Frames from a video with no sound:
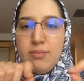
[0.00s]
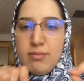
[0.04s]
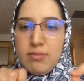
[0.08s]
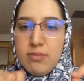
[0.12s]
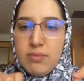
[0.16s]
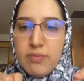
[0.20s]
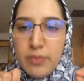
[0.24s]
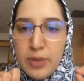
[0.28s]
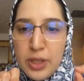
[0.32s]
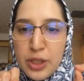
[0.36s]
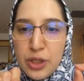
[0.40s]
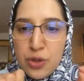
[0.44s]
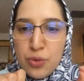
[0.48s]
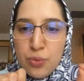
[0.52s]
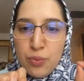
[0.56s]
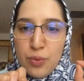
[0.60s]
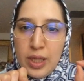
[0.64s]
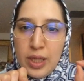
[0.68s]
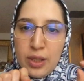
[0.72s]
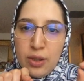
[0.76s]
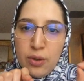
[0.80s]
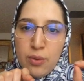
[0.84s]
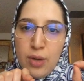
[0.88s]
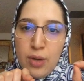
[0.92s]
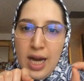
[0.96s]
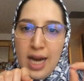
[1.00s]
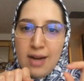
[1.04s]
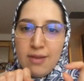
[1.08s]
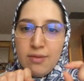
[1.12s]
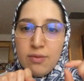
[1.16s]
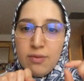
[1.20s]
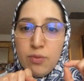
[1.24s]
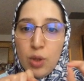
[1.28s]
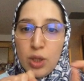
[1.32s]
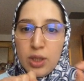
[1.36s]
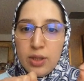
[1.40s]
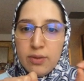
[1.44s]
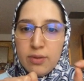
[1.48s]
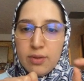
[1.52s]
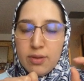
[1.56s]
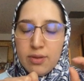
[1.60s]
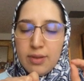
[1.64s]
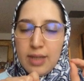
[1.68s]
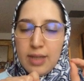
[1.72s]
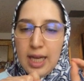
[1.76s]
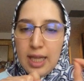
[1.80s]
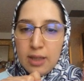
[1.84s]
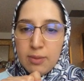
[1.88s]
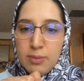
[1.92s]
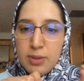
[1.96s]
which when you have one
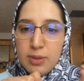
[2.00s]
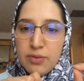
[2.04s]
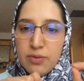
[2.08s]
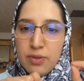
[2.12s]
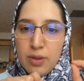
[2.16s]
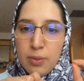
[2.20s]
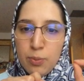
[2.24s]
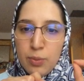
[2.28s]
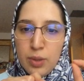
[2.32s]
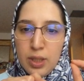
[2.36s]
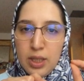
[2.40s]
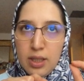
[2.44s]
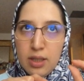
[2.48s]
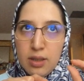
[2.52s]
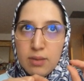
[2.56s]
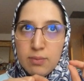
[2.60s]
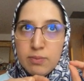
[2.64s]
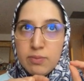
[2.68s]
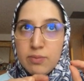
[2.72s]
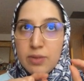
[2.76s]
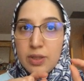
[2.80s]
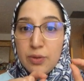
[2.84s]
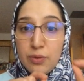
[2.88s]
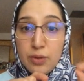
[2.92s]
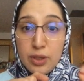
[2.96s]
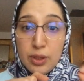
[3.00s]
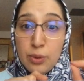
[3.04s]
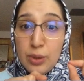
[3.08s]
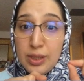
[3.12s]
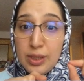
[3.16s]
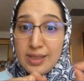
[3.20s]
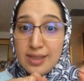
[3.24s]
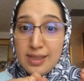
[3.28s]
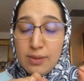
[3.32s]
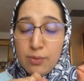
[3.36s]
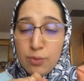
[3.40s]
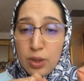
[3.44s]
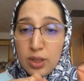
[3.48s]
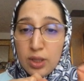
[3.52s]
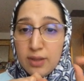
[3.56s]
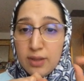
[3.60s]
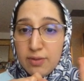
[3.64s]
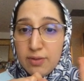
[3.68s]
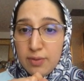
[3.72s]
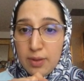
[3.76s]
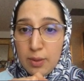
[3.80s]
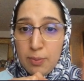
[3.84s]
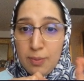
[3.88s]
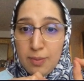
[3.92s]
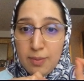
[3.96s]
element from with frequency 1
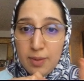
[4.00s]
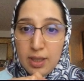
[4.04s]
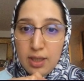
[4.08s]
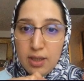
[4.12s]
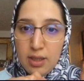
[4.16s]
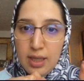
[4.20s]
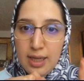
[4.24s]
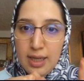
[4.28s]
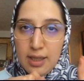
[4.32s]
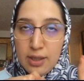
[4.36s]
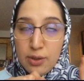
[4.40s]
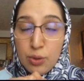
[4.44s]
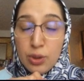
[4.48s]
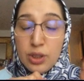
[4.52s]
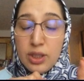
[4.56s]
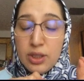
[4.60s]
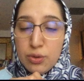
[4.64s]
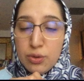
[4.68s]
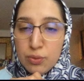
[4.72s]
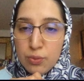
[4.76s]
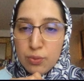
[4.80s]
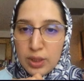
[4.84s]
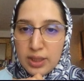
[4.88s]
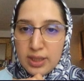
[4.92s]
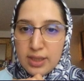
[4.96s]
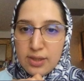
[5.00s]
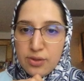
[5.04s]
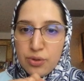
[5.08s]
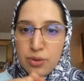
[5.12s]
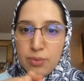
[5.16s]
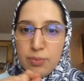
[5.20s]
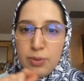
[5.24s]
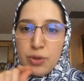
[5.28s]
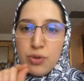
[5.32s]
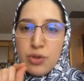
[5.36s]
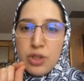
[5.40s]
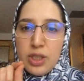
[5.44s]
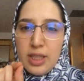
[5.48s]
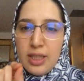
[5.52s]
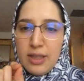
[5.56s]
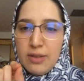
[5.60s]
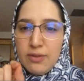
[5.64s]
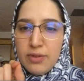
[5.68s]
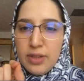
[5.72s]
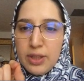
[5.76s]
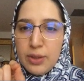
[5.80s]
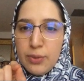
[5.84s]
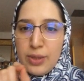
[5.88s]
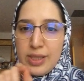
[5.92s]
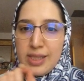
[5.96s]
from according to one distribution and
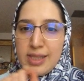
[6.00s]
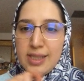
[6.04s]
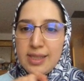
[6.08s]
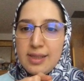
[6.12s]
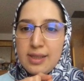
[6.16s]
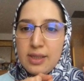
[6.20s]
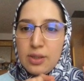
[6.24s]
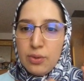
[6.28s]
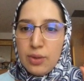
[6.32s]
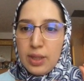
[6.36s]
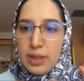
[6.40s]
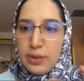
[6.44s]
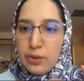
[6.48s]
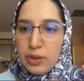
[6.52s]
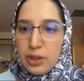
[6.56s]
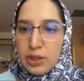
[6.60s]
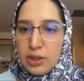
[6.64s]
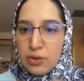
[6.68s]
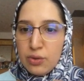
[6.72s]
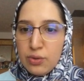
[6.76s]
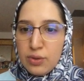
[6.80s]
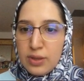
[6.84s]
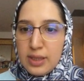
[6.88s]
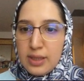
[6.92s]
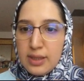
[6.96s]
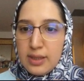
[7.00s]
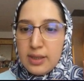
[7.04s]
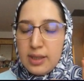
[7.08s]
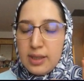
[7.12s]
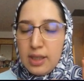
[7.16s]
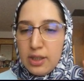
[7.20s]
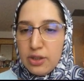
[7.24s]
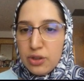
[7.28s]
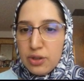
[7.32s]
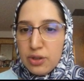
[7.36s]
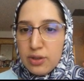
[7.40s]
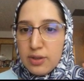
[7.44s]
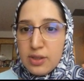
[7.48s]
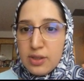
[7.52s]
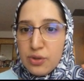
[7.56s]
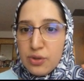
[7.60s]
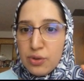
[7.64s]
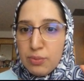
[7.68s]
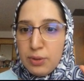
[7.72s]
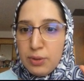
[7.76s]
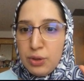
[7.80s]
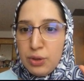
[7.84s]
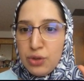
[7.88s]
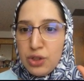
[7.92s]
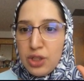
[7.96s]
frequency 0 according to the other
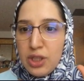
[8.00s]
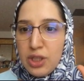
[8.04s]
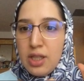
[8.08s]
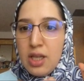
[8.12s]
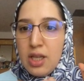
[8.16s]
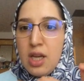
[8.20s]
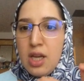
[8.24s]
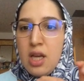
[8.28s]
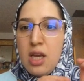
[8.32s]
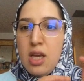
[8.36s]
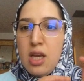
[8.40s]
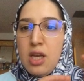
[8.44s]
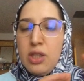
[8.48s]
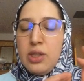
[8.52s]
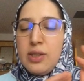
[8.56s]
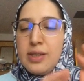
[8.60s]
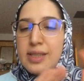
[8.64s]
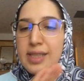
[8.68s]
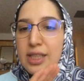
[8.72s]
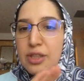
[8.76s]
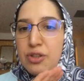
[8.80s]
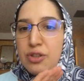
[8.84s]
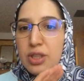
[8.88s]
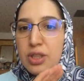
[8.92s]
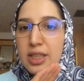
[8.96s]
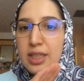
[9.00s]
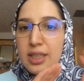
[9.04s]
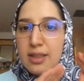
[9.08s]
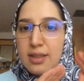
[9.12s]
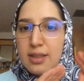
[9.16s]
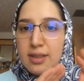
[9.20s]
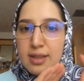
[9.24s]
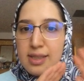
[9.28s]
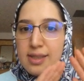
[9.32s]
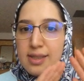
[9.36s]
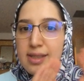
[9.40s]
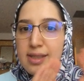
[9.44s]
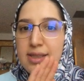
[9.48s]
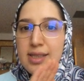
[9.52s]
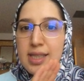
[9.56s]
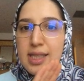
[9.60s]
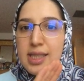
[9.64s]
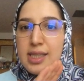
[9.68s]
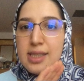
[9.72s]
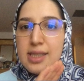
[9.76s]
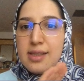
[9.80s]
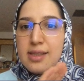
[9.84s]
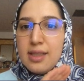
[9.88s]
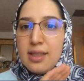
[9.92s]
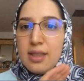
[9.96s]
distribution, essentially this is
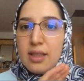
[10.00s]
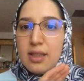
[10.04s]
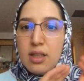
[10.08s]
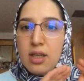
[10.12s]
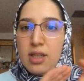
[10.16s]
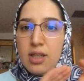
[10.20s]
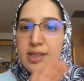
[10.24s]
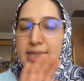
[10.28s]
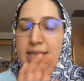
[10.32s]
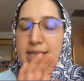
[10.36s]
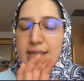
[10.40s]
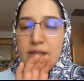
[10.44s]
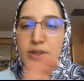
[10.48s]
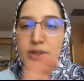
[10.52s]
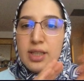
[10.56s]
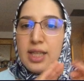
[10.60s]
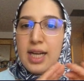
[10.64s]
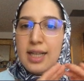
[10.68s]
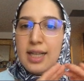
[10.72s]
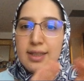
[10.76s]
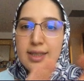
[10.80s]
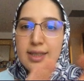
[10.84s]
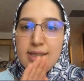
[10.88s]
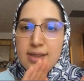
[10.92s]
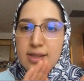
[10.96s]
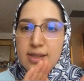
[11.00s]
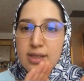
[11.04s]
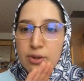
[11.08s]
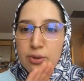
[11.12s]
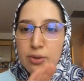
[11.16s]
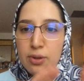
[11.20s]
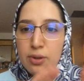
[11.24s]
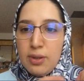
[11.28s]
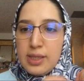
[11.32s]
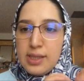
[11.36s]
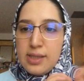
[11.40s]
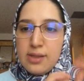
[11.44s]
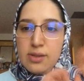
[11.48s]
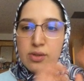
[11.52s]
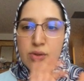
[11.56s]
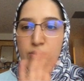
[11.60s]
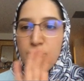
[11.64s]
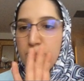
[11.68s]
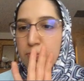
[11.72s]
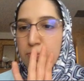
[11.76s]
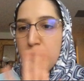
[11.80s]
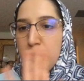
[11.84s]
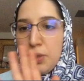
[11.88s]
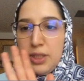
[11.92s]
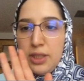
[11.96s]
statistic consider that as 0, as
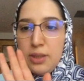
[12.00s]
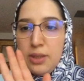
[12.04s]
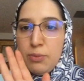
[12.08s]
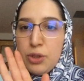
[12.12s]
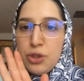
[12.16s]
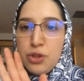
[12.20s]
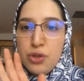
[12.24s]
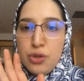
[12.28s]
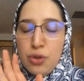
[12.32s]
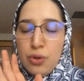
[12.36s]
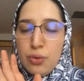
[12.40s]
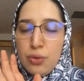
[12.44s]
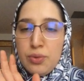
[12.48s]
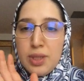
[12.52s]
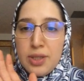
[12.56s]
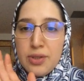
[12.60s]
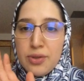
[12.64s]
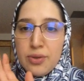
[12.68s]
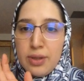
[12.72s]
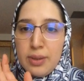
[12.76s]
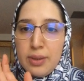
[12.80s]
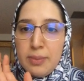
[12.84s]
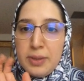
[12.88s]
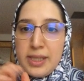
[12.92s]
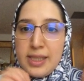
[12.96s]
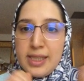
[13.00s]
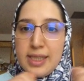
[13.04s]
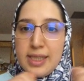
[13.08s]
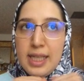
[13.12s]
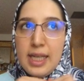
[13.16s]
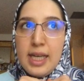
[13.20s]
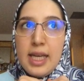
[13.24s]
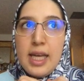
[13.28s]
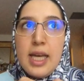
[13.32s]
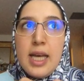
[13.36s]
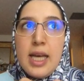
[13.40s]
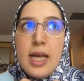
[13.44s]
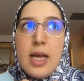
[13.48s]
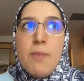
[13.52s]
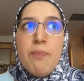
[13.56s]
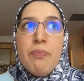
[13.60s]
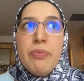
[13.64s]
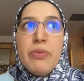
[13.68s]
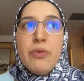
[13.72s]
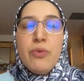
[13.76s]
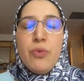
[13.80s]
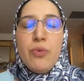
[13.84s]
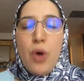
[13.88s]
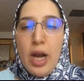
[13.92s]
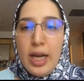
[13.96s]
pretty much no discrepancy.
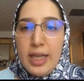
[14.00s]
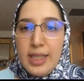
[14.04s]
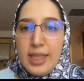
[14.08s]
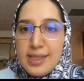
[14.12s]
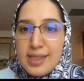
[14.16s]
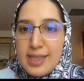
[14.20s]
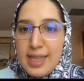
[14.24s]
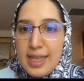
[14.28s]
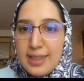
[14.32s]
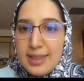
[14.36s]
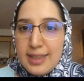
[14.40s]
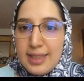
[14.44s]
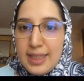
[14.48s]
Why is that the